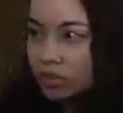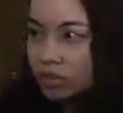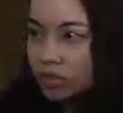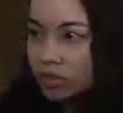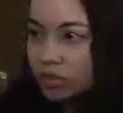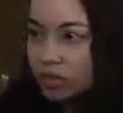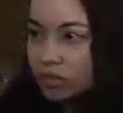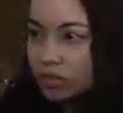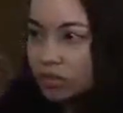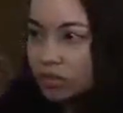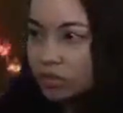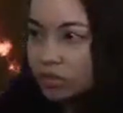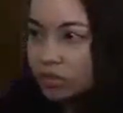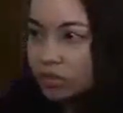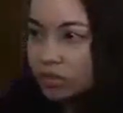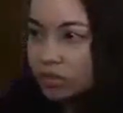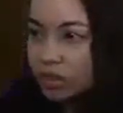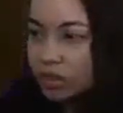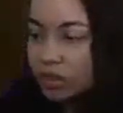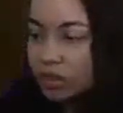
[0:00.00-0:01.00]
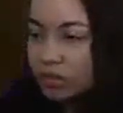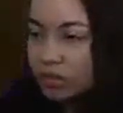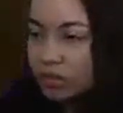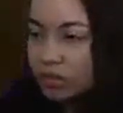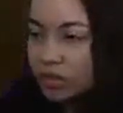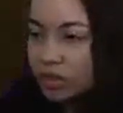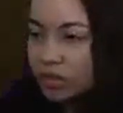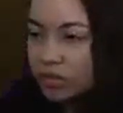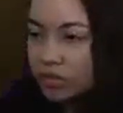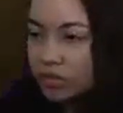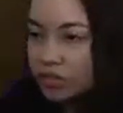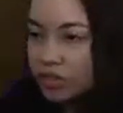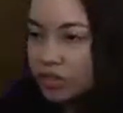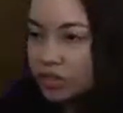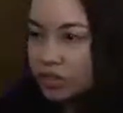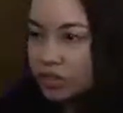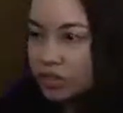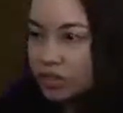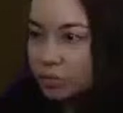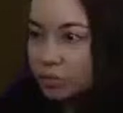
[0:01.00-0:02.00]
Got those handled, I
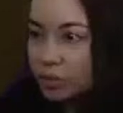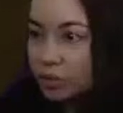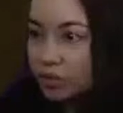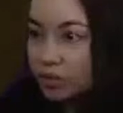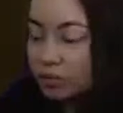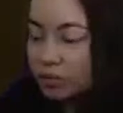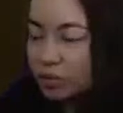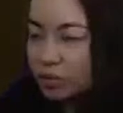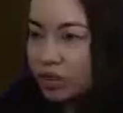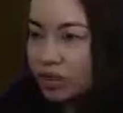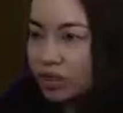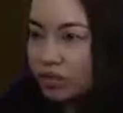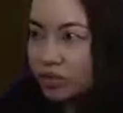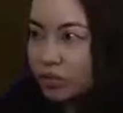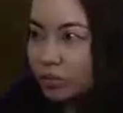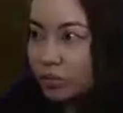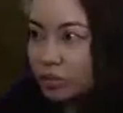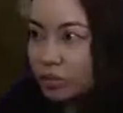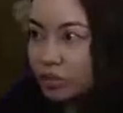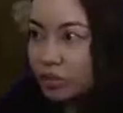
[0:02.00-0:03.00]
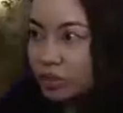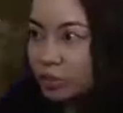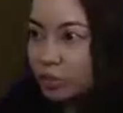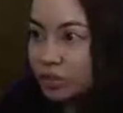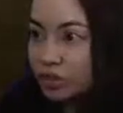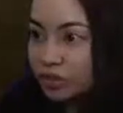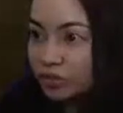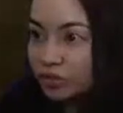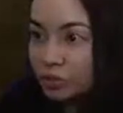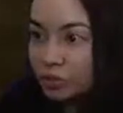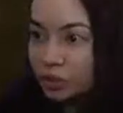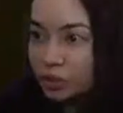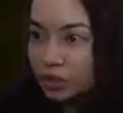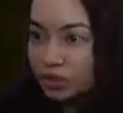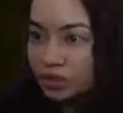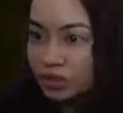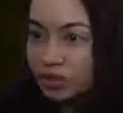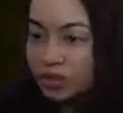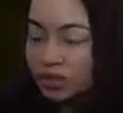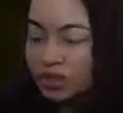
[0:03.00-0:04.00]
think. I'm pulling them away from him a little bit,
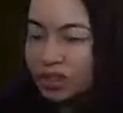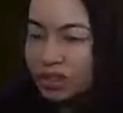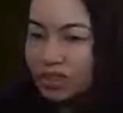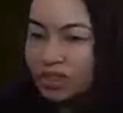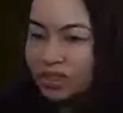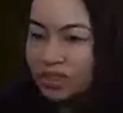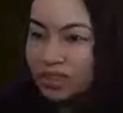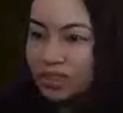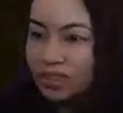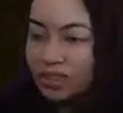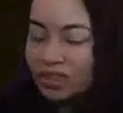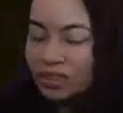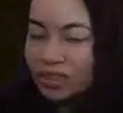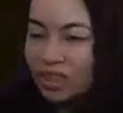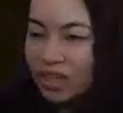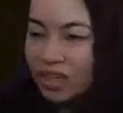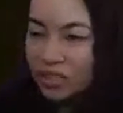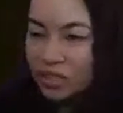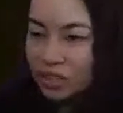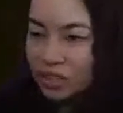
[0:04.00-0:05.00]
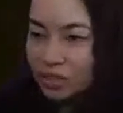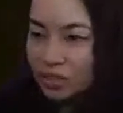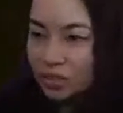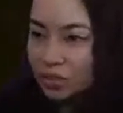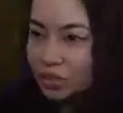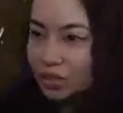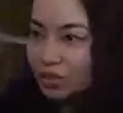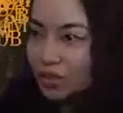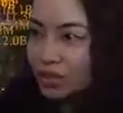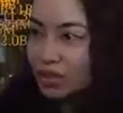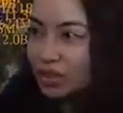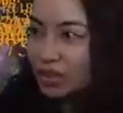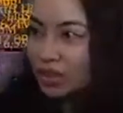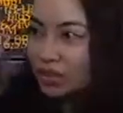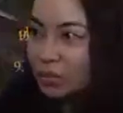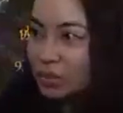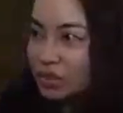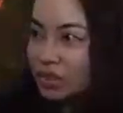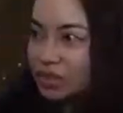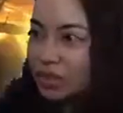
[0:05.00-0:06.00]
unfortunately. Just dashing through and
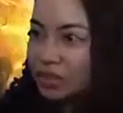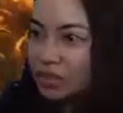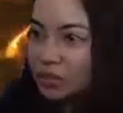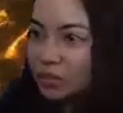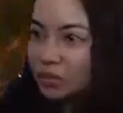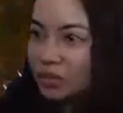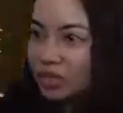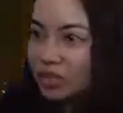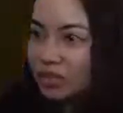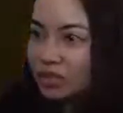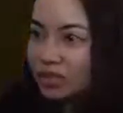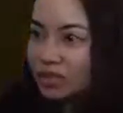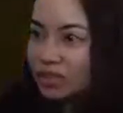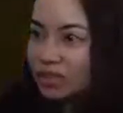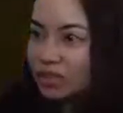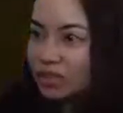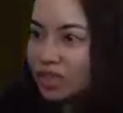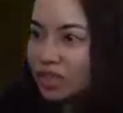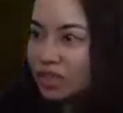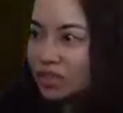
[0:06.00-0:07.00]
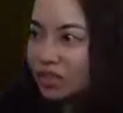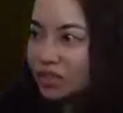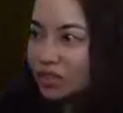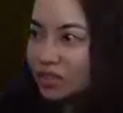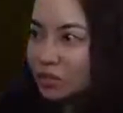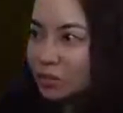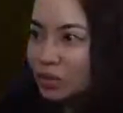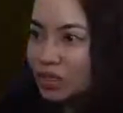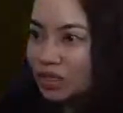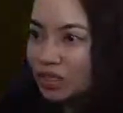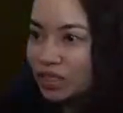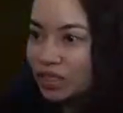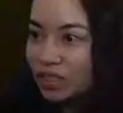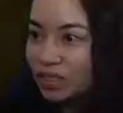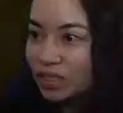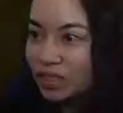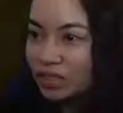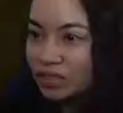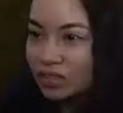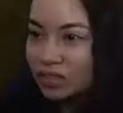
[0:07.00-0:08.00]
resetting my cooldowns. Kind of a doobie like
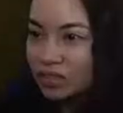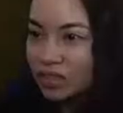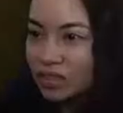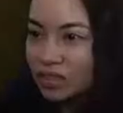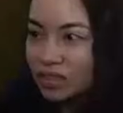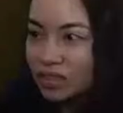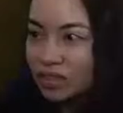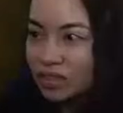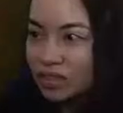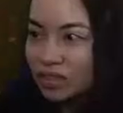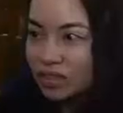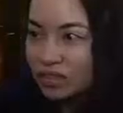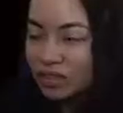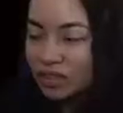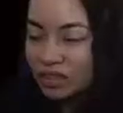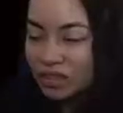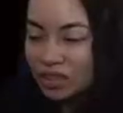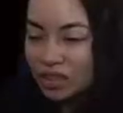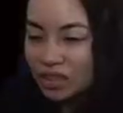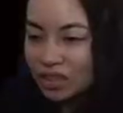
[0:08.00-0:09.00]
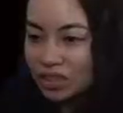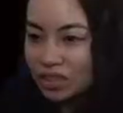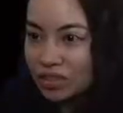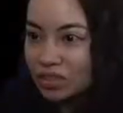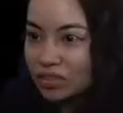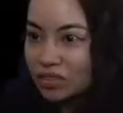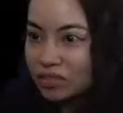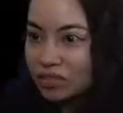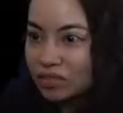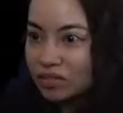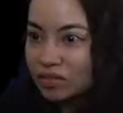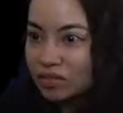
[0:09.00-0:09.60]
that. The next tile.